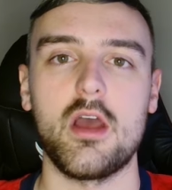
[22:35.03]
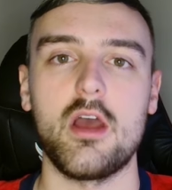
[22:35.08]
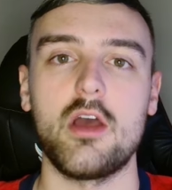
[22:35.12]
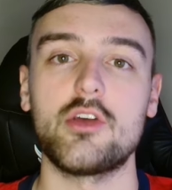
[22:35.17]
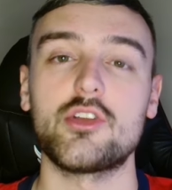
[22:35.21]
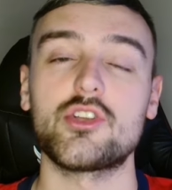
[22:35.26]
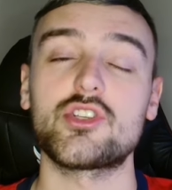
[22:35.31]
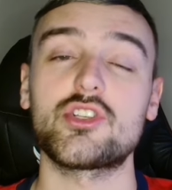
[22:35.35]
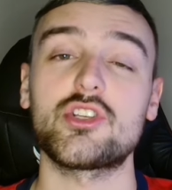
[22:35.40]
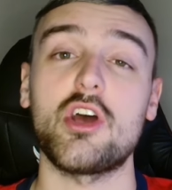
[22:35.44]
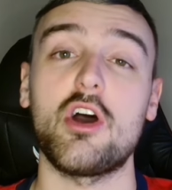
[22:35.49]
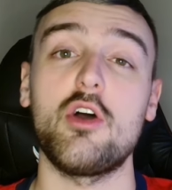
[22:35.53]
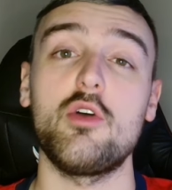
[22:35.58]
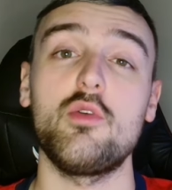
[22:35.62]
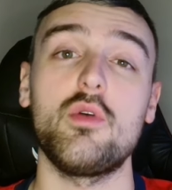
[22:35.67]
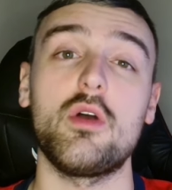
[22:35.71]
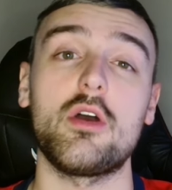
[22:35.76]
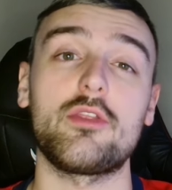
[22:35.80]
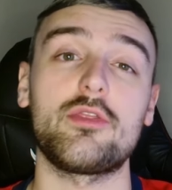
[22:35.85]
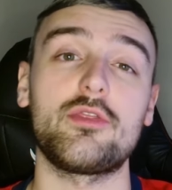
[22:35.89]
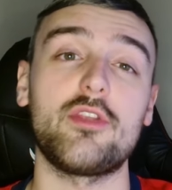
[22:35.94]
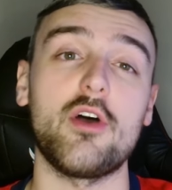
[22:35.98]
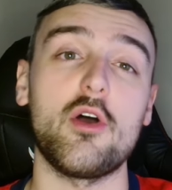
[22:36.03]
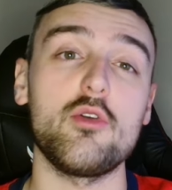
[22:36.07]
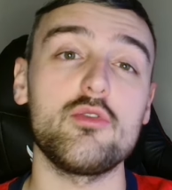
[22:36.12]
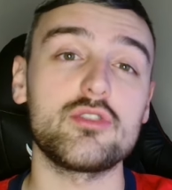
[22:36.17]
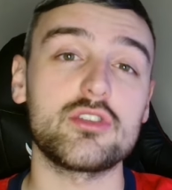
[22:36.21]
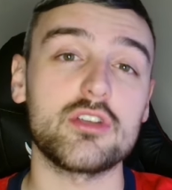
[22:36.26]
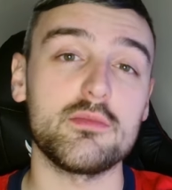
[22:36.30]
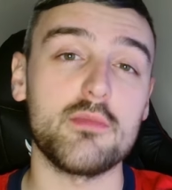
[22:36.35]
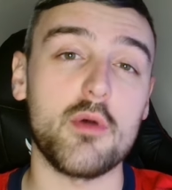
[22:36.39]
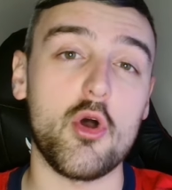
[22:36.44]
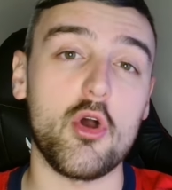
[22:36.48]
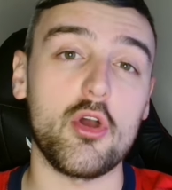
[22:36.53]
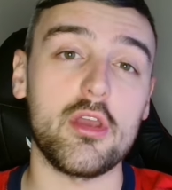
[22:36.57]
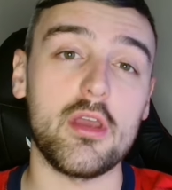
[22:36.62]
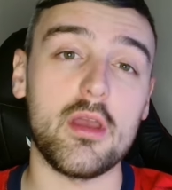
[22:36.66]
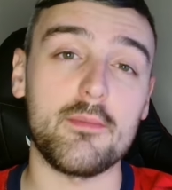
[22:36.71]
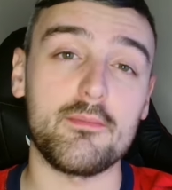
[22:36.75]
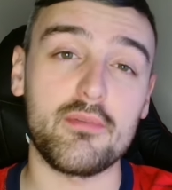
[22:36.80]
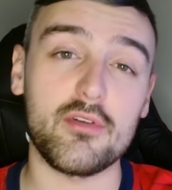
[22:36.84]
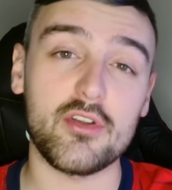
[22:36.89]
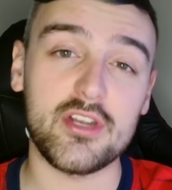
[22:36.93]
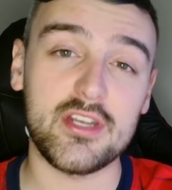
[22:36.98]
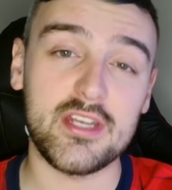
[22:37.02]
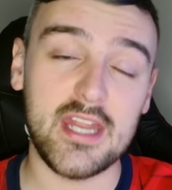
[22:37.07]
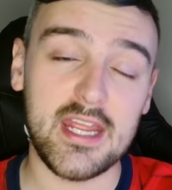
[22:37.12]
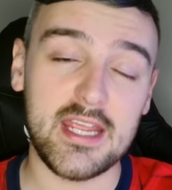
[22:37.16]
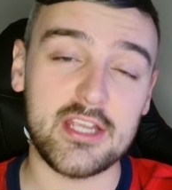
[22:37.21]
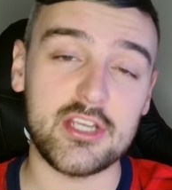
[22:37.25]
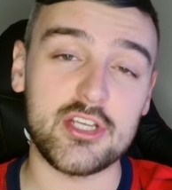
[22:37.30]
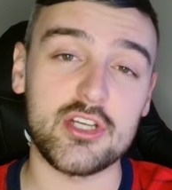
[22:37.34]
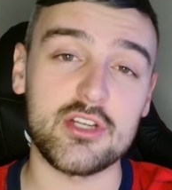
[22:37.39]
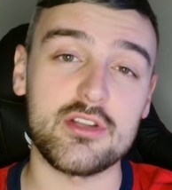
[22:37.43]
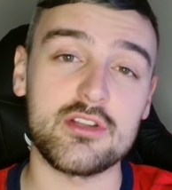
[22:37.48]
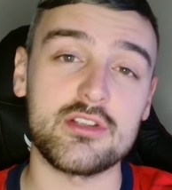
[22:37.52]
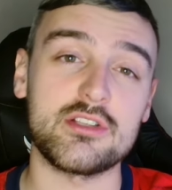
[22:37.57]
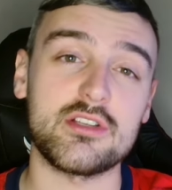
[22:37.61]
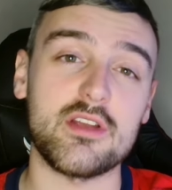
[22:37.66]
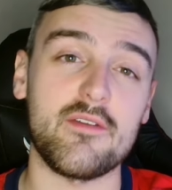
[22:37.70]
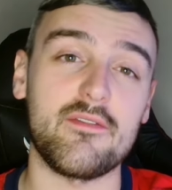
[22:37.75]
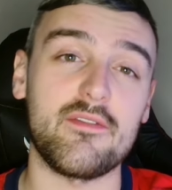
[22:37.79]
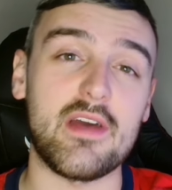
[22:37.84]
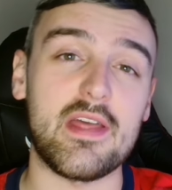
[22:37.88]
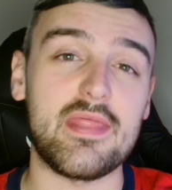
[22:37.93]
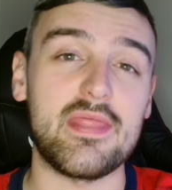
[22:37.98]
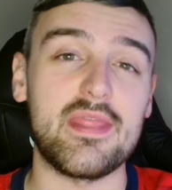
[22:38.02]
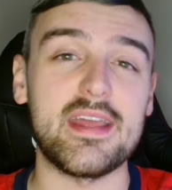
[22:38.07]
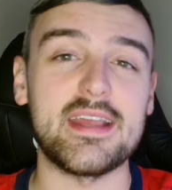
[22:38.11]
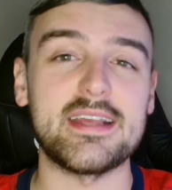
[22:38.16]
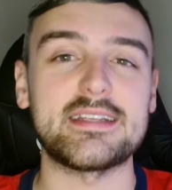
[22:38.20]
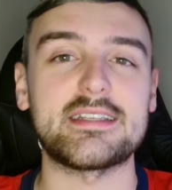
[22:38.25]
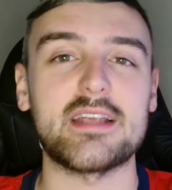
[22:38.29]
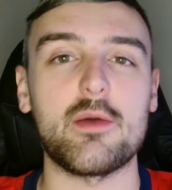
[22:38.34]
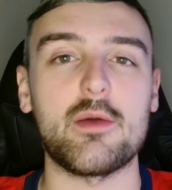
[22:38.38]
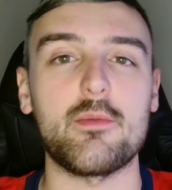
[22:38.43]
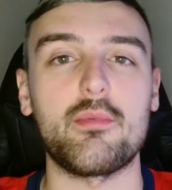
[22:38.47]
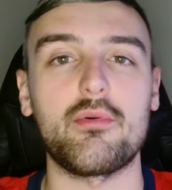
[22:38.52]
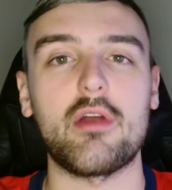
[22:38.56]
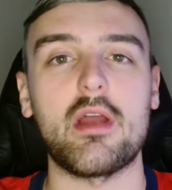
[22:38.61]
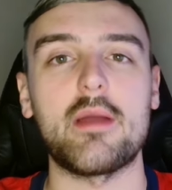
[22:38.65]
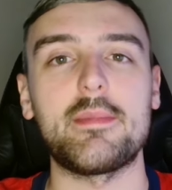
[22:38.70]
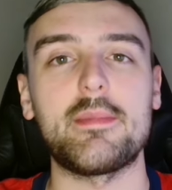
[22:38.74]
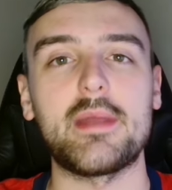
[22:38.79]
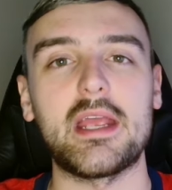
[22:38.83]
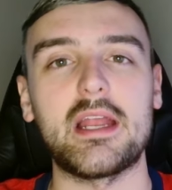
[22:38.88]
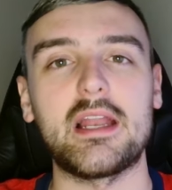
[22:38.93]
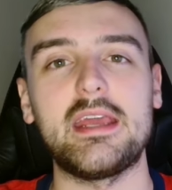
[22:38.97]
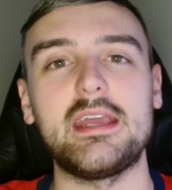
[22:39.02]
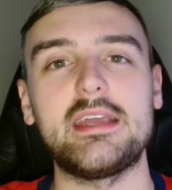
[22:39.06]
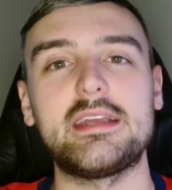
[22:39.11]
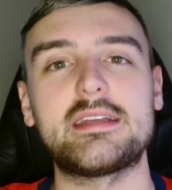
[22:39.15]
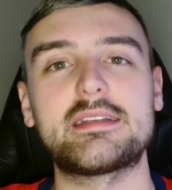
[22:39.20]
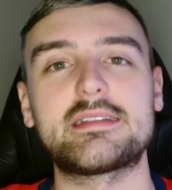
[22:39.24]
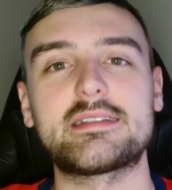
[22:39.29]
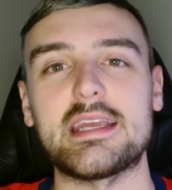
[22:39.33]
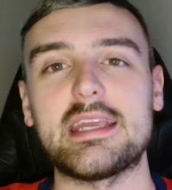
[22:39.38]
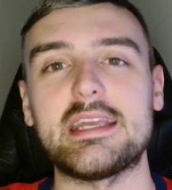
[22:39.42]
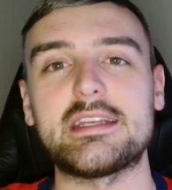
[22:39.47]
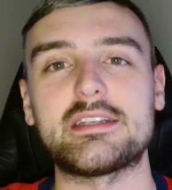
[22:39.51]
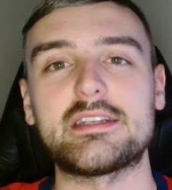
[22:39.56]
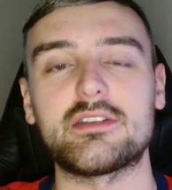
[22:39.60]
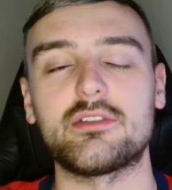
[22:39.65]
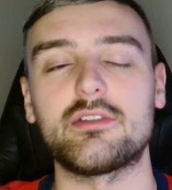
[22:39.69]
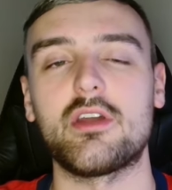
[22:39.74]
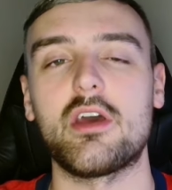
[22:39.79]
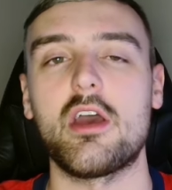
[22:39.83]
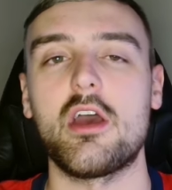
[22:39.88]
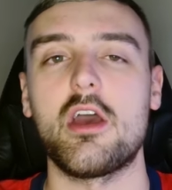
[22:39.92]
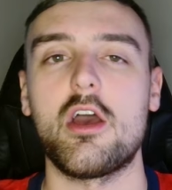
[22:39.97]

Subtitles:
So, those are my predictions for this Premier League season.